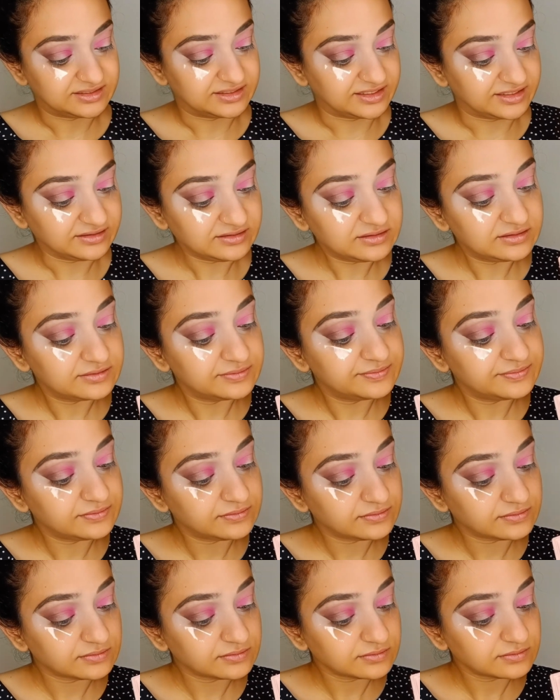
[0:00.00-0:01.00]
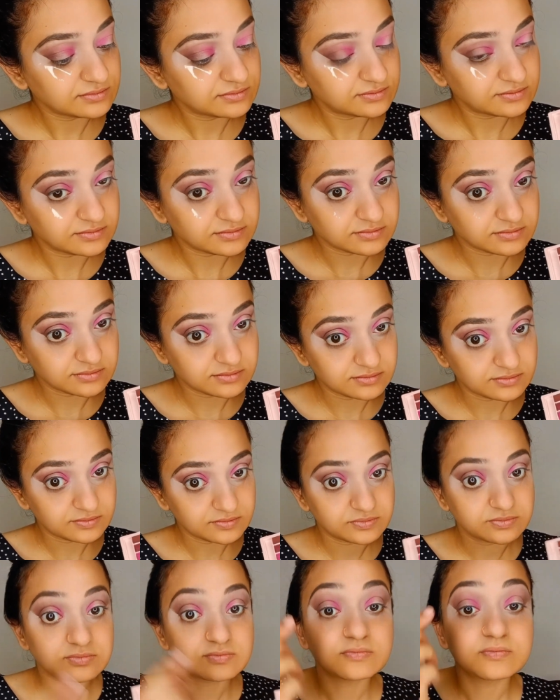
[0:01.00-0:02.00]
this.
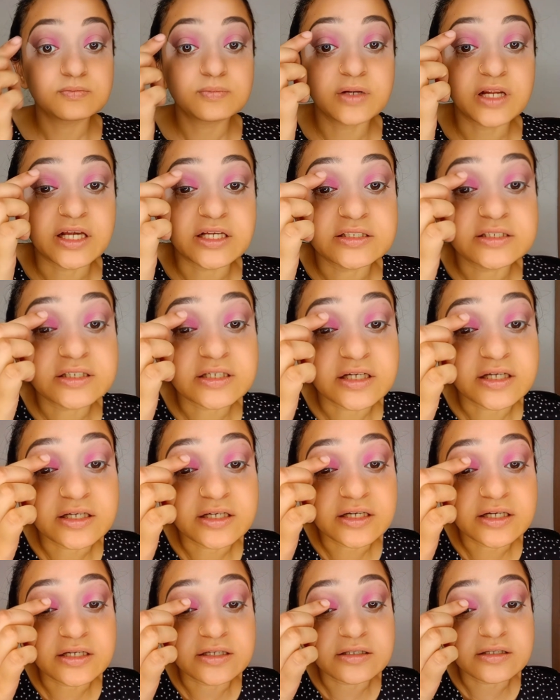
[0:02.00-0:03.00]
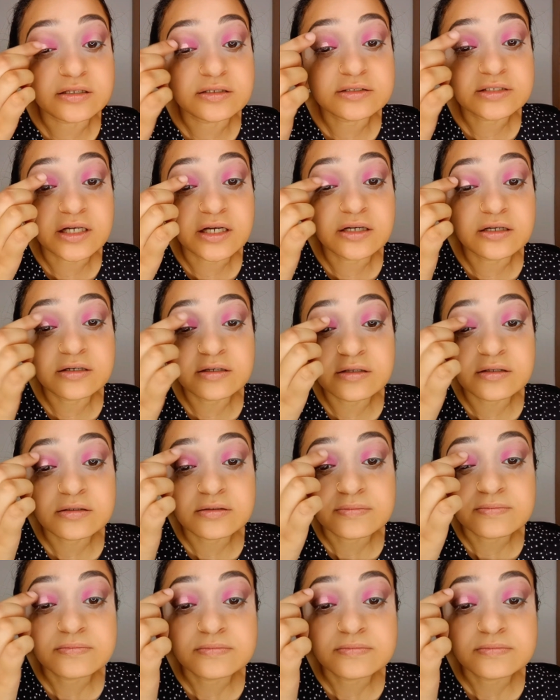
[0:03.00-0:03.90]
I'm placing it in the center.